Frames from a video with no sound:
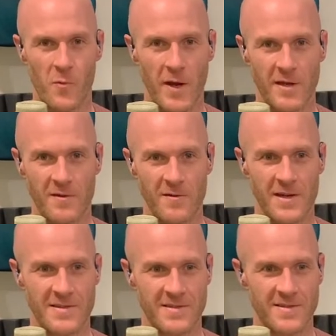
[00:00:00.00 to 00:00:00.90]
regular
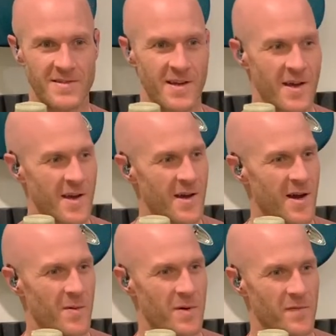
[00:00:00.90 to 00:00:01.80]
lessons
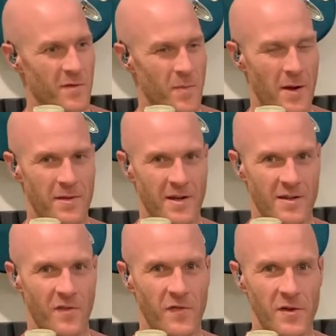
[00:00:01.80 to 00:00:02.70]
uh, but for probably the
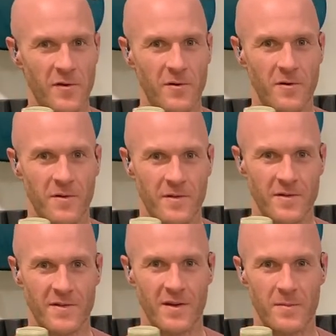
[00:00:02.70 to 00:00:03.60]
next few, they're
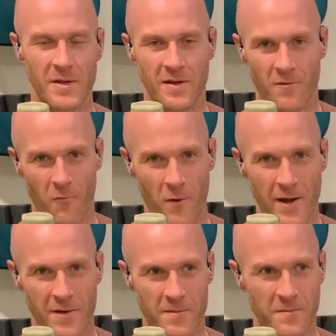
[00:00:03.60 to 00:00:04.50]
just going to be
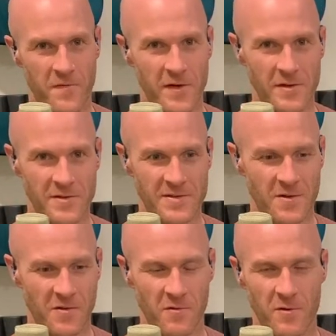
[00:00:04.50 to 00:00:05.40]
random fills
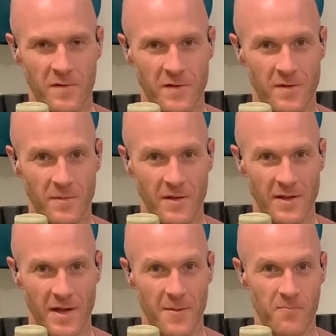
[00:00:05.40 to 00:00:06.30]
or grooves or something
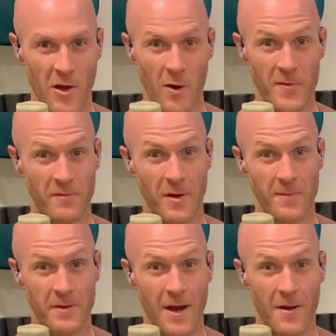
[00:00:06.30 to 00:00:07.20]
like that. I hope this one
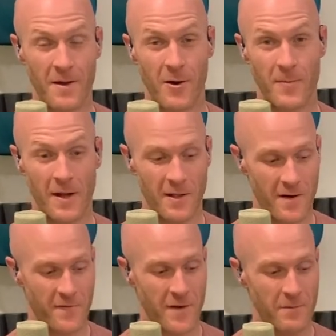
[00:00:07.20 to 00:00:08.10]
helped you out. I hope you had a
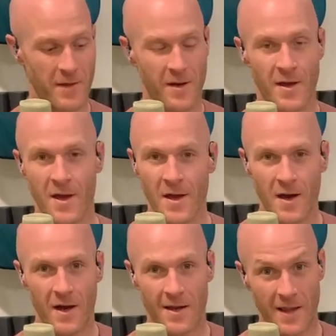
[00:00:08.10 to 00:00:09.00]
lot of fun with it.
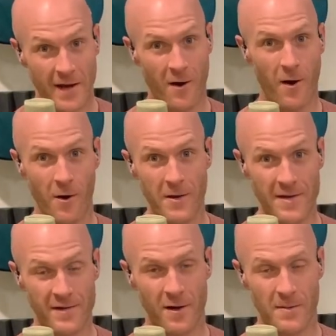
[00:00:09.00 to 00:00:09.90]
Uh, like
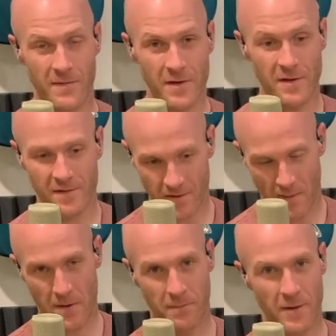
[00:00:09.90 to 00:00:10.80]
always in all my videos,
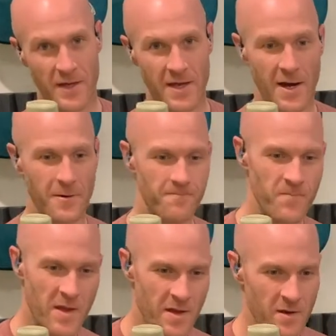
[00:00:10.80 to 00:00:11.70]
I'm going to play you out
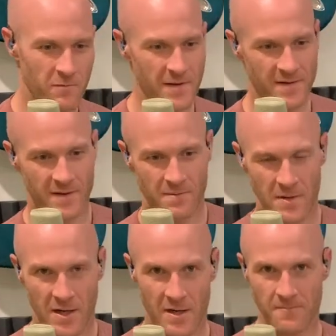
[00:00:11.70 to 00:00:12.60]
with some,
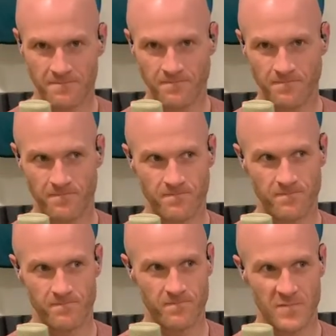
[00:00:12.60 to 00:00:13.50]
uh,
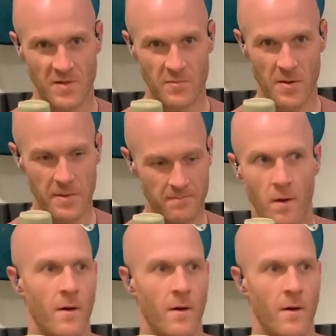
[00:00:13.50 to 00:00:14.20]
some drumming.